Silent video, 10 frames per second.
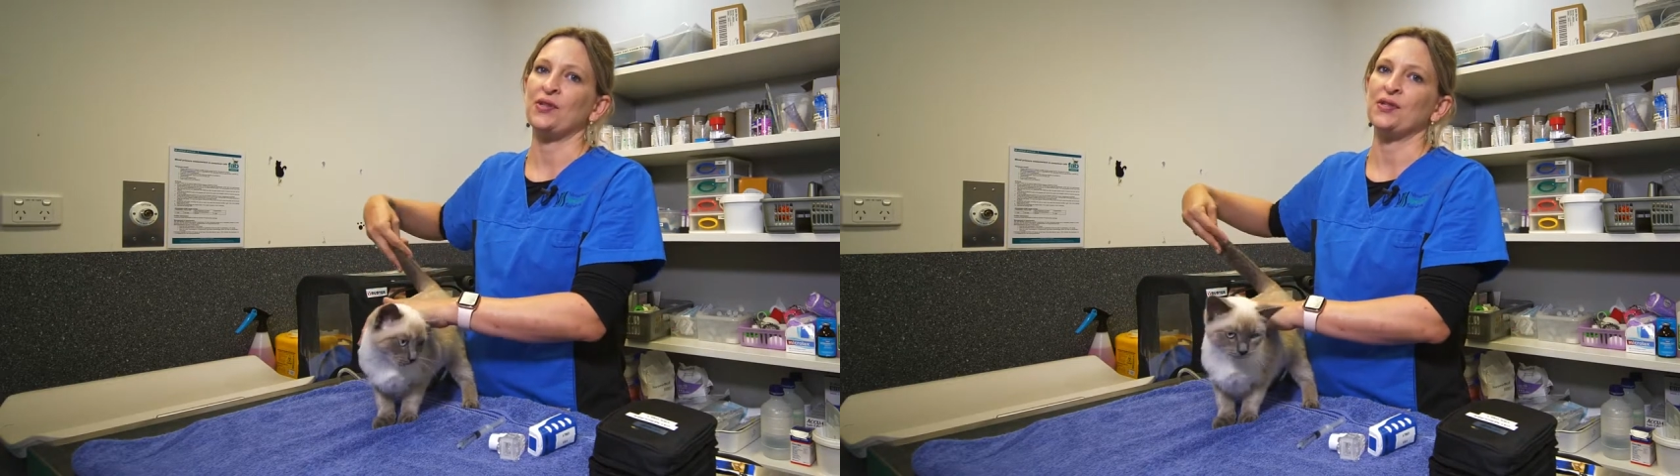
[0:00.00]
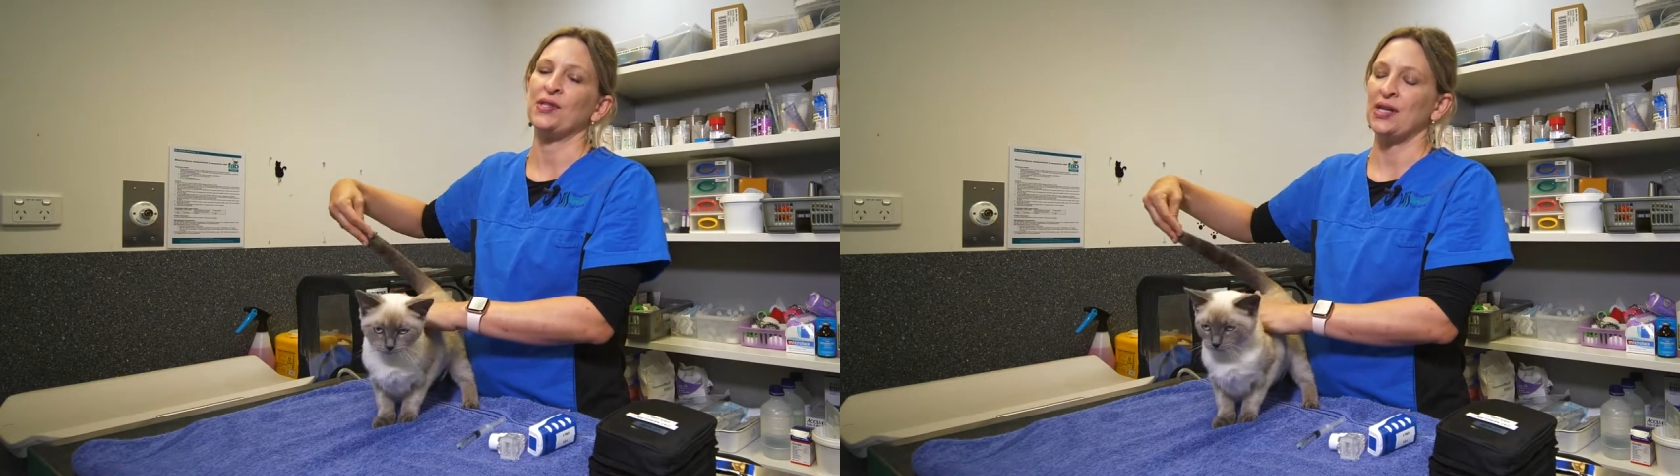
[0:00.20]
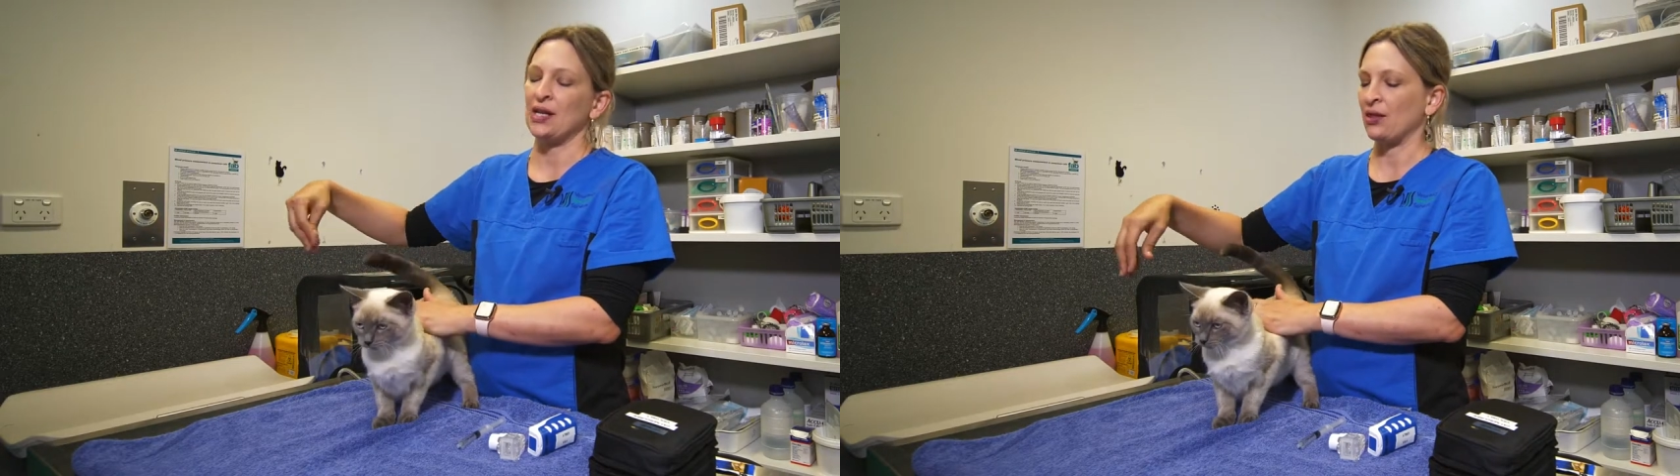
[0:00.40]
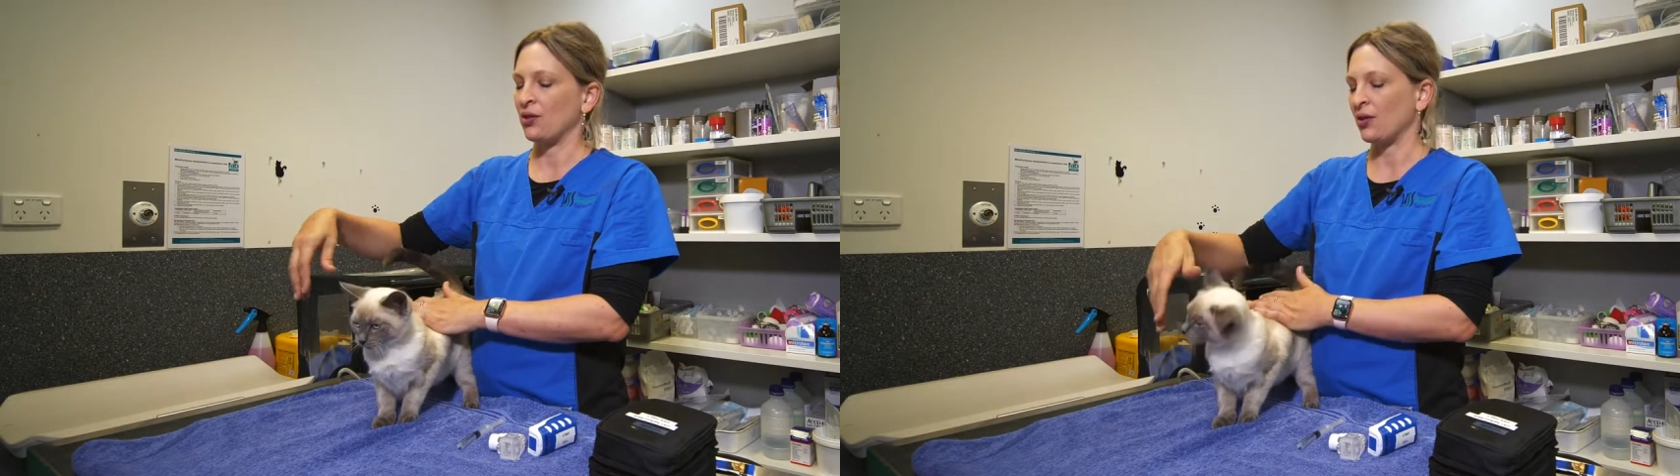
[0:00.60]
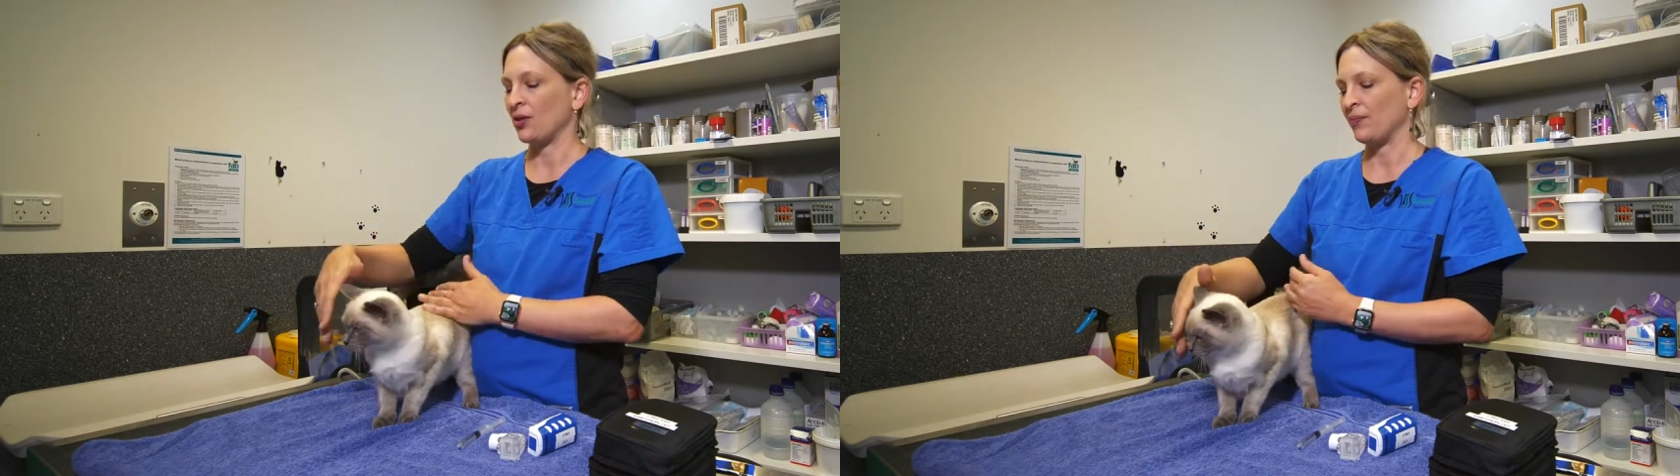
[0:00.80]
that's in
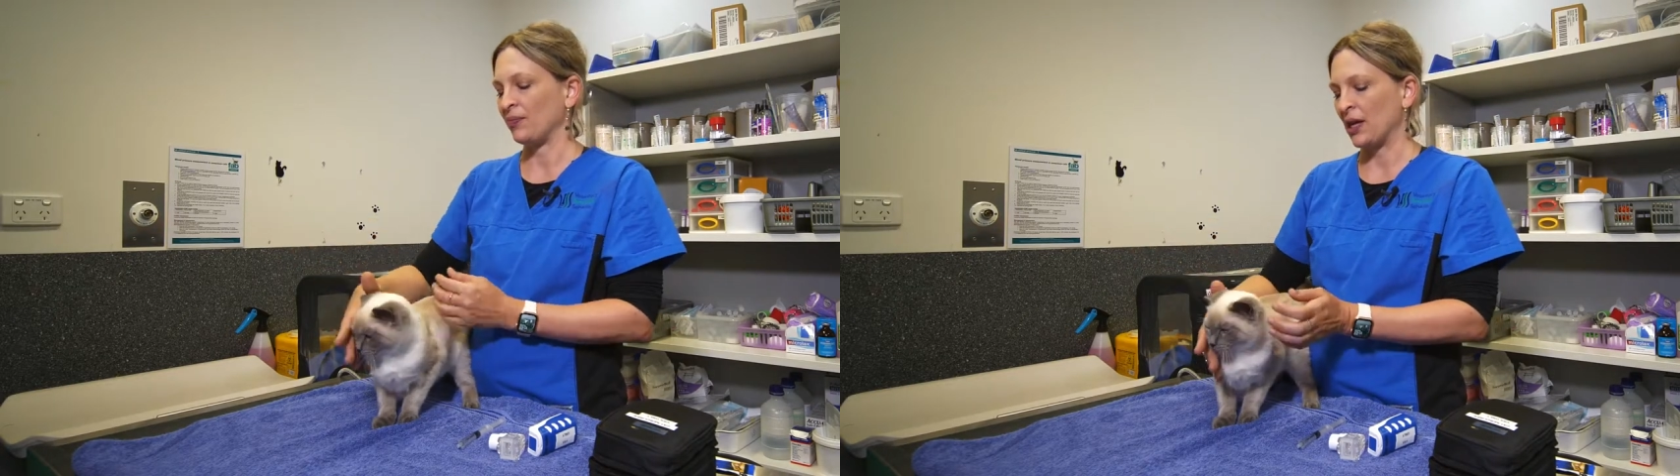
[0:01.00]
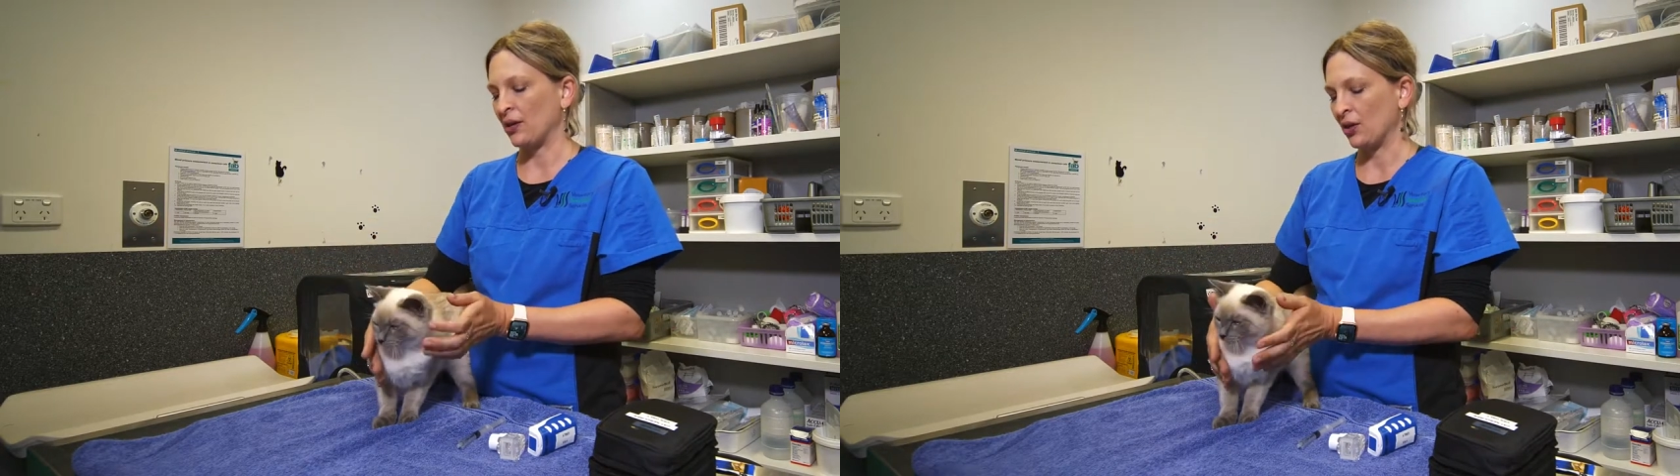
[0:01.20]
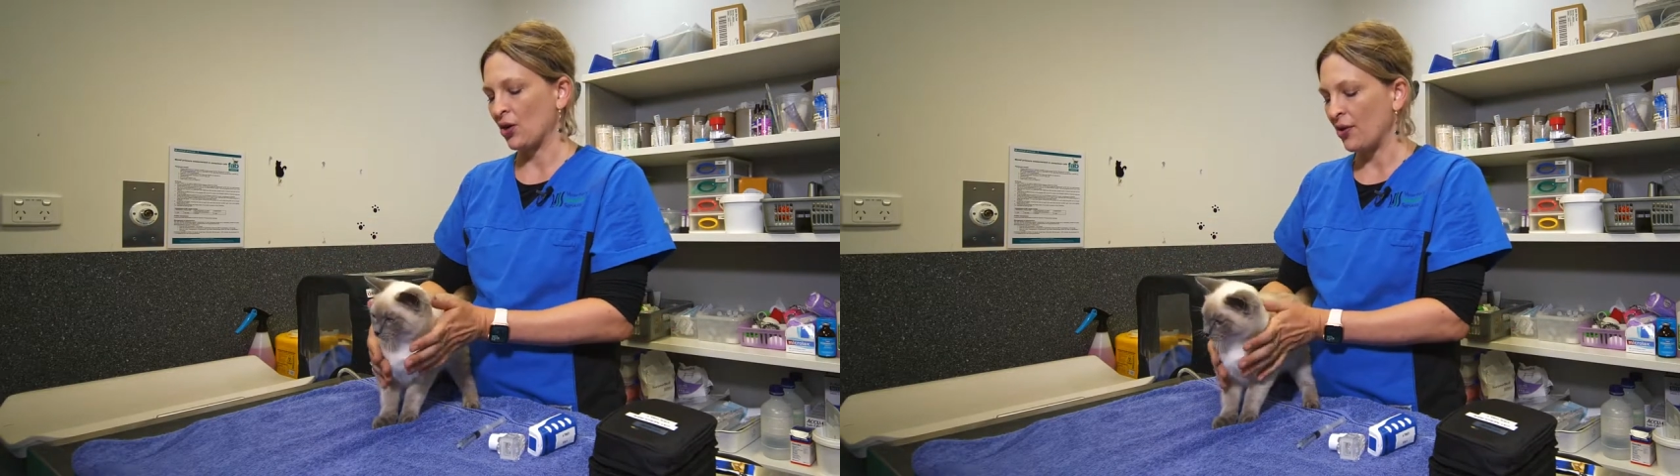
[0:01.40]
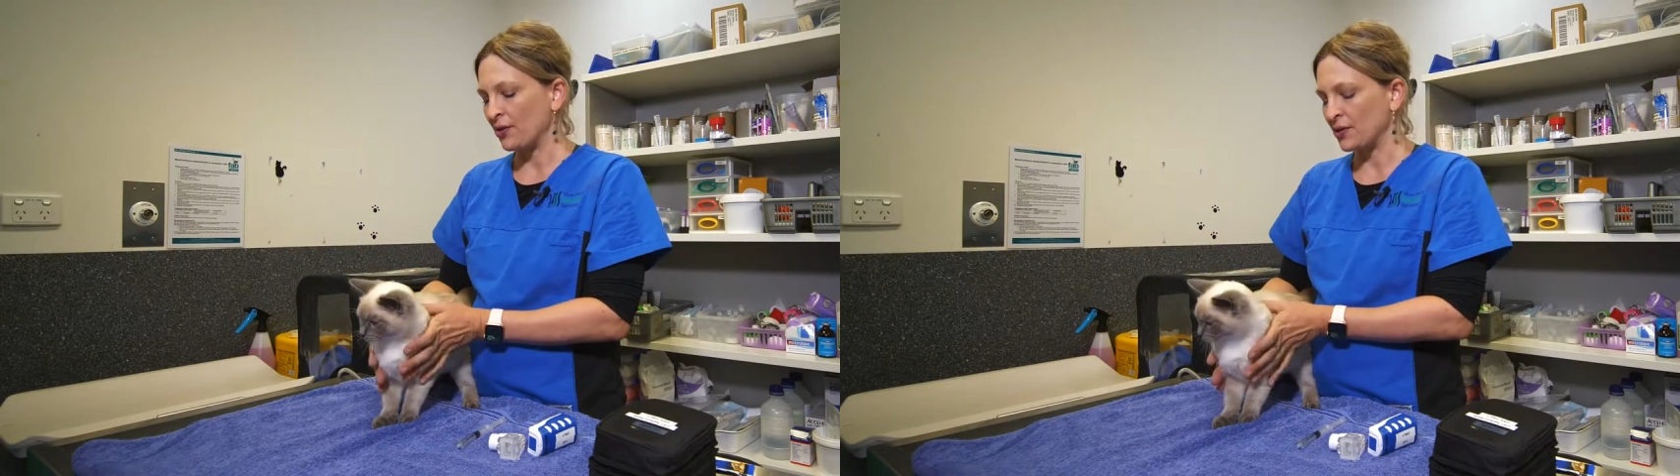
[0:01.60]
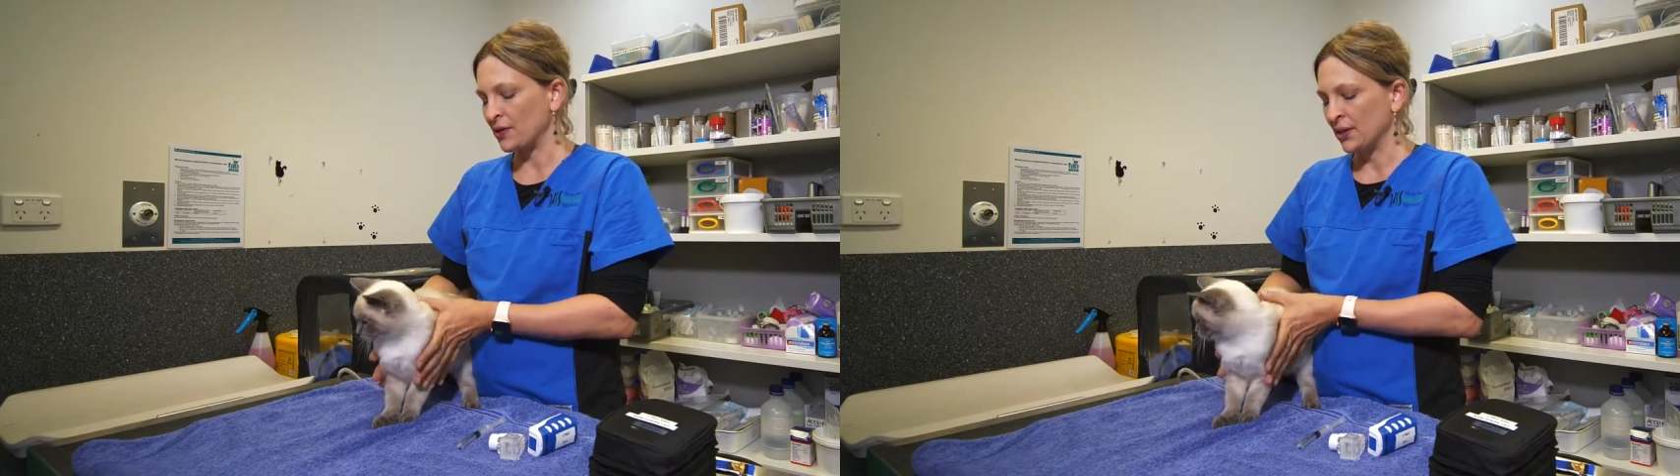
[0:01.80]
the
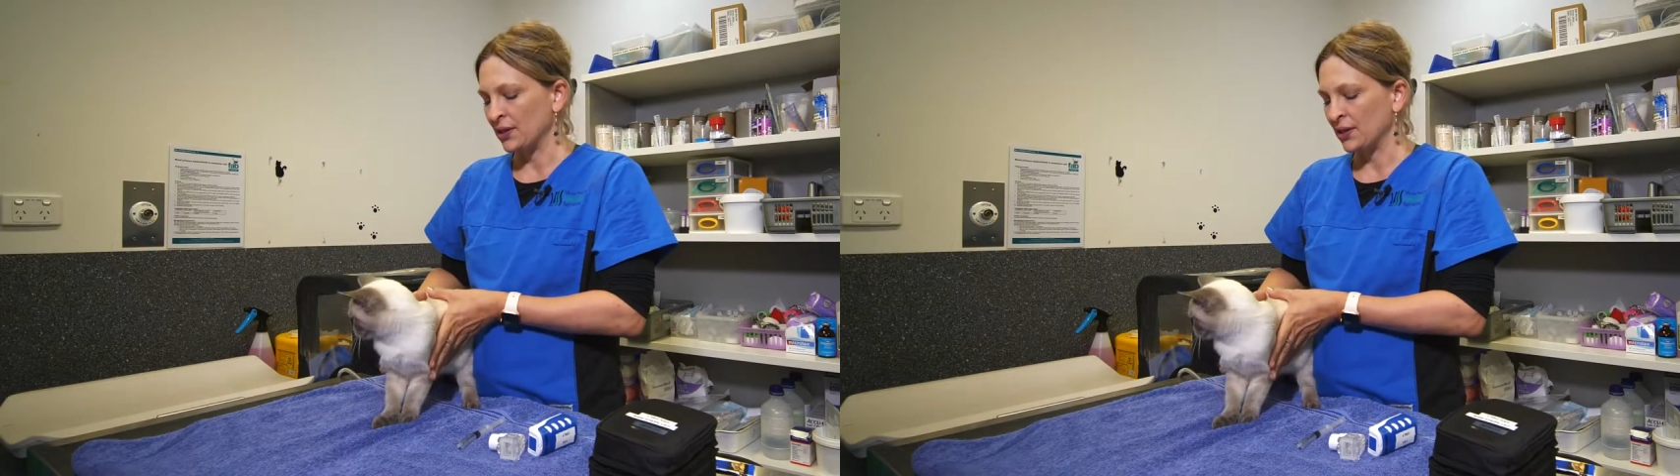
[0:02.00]
nose,